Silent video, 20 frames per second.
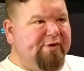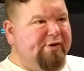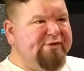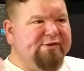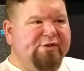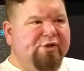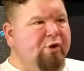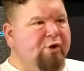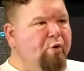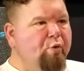
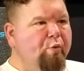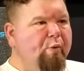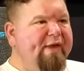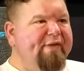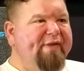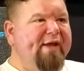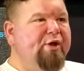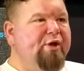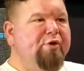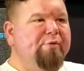There's no
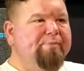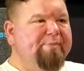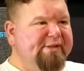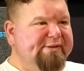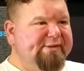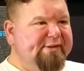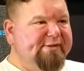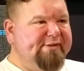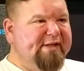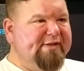way they could
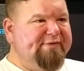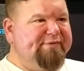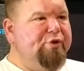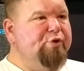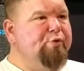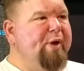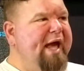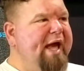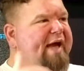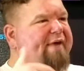be successful.
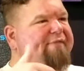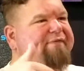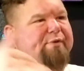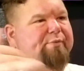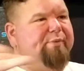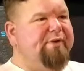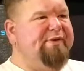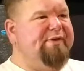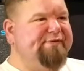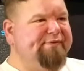You have
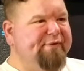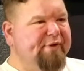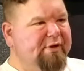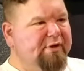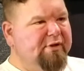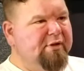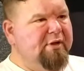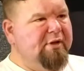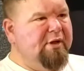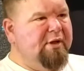to run this
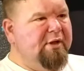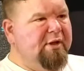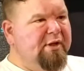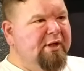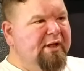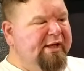funnel